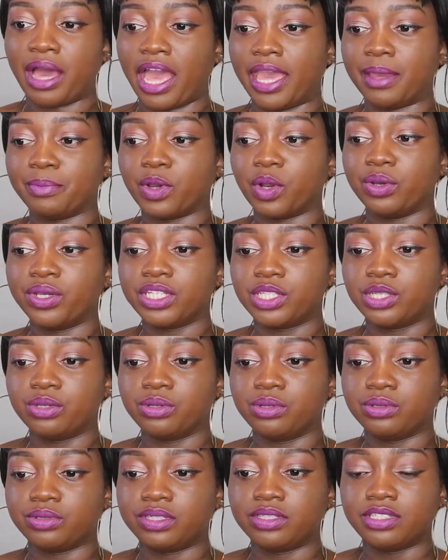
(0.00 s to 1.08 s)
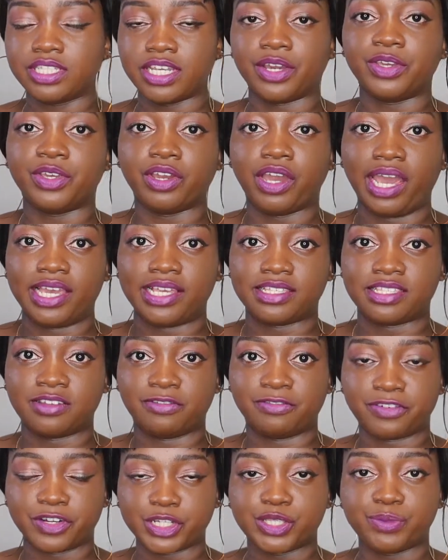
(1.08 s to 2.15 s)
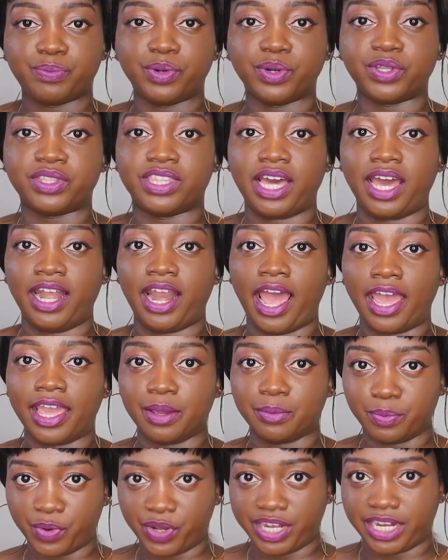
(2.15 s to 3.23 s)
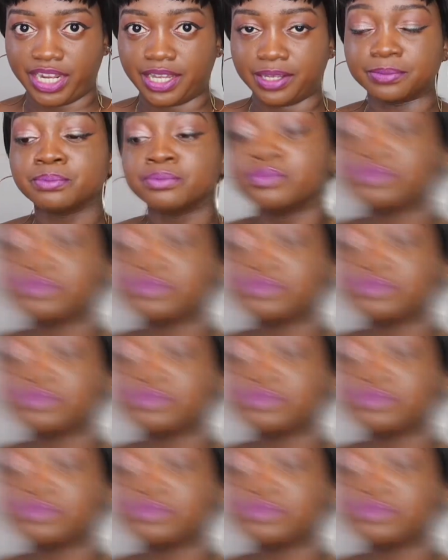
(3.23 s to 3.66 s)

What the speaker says: I am going to tell you guys the first book that I am reading.